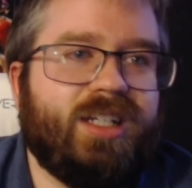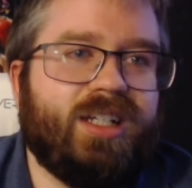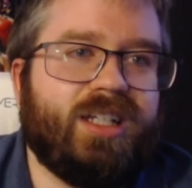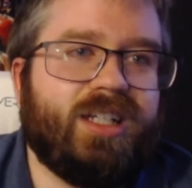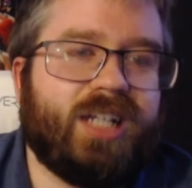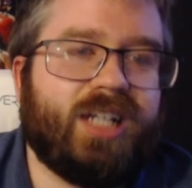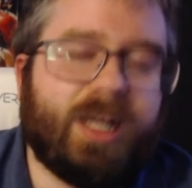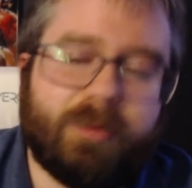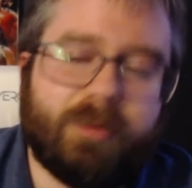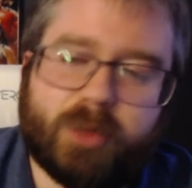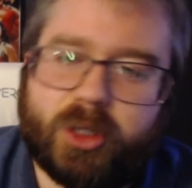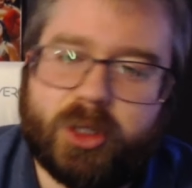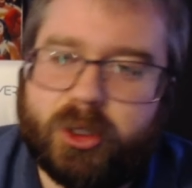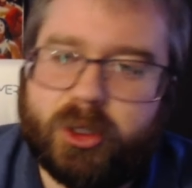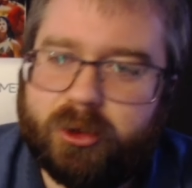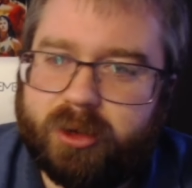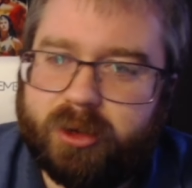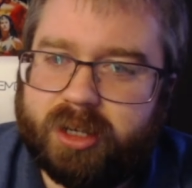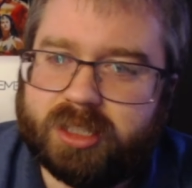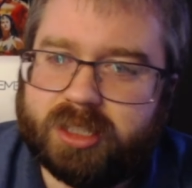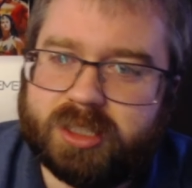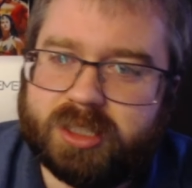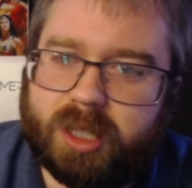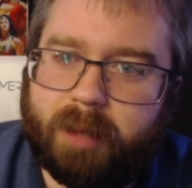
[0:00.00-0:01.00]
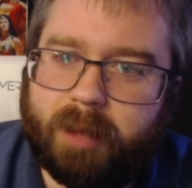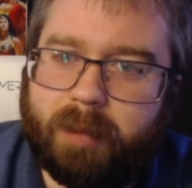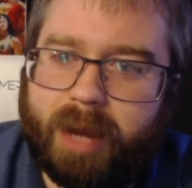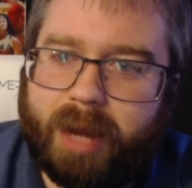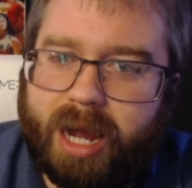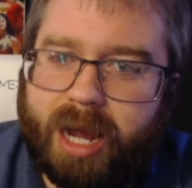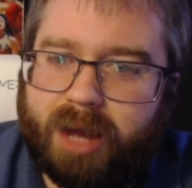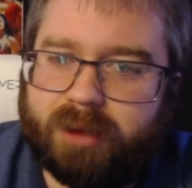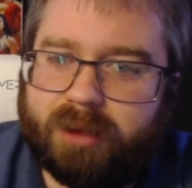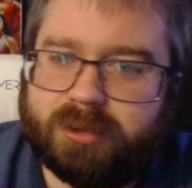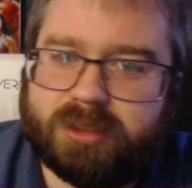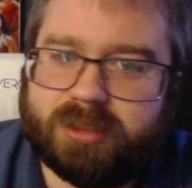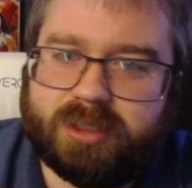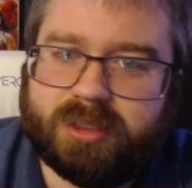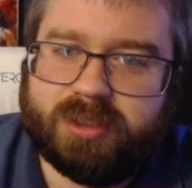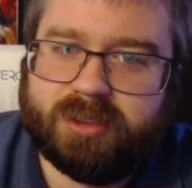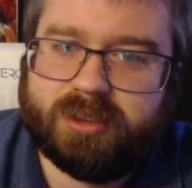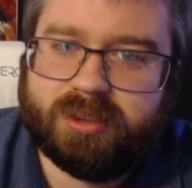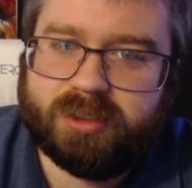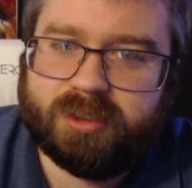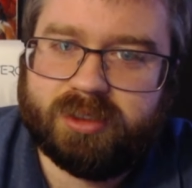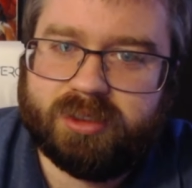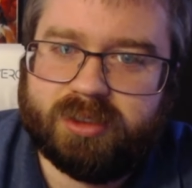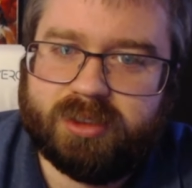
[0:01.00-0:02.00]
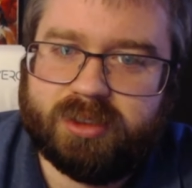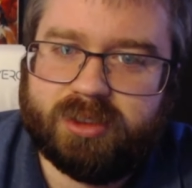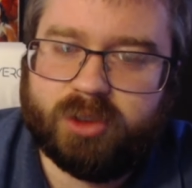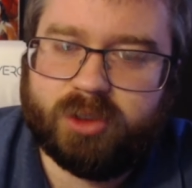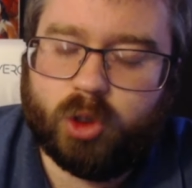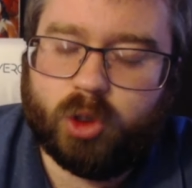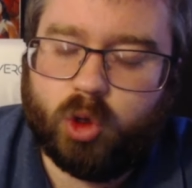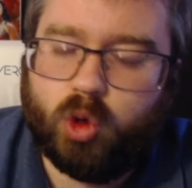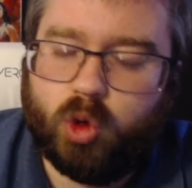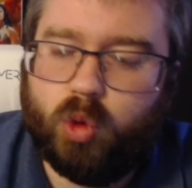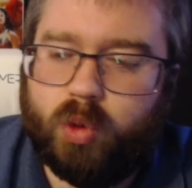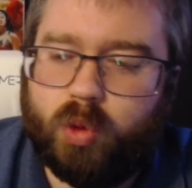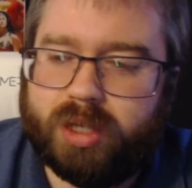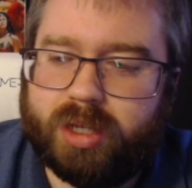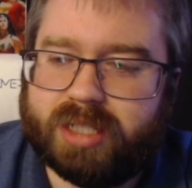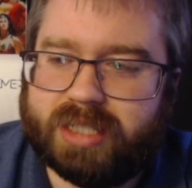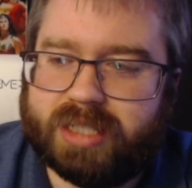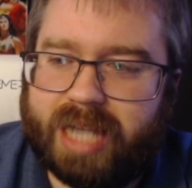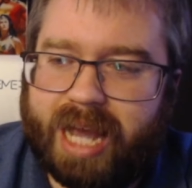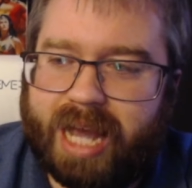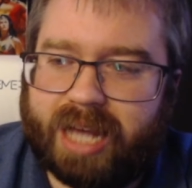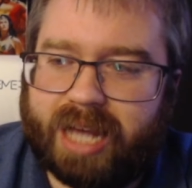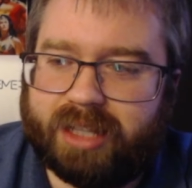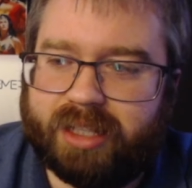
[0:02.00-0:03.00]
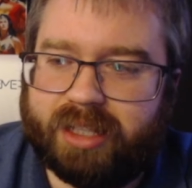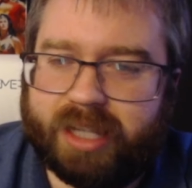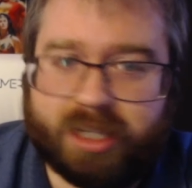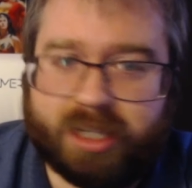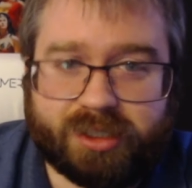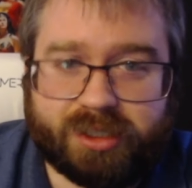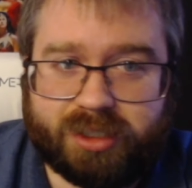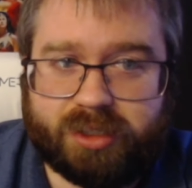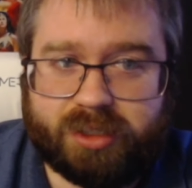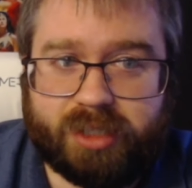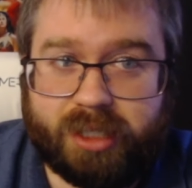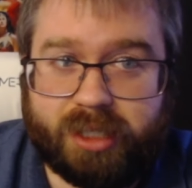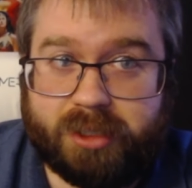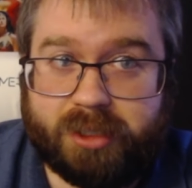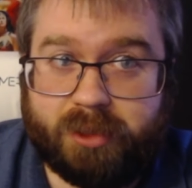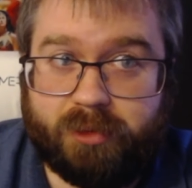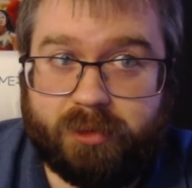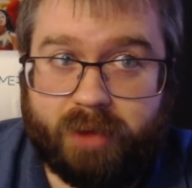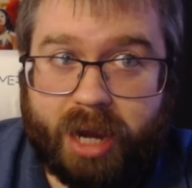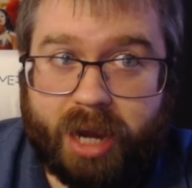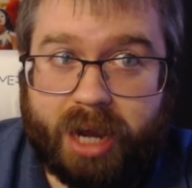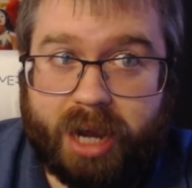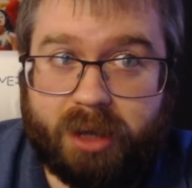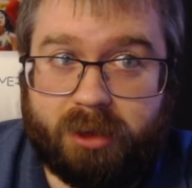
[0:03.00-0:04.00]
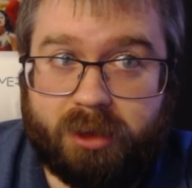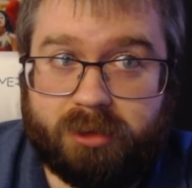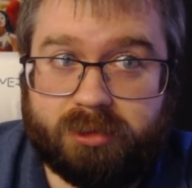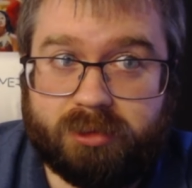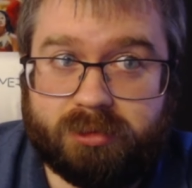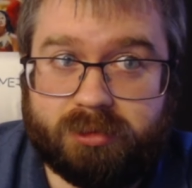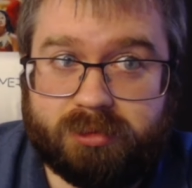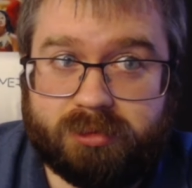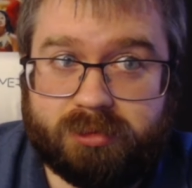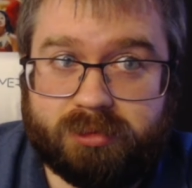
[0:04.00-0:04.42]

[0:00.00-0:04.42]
like, I'm curious about who exactly is it? Is it Val?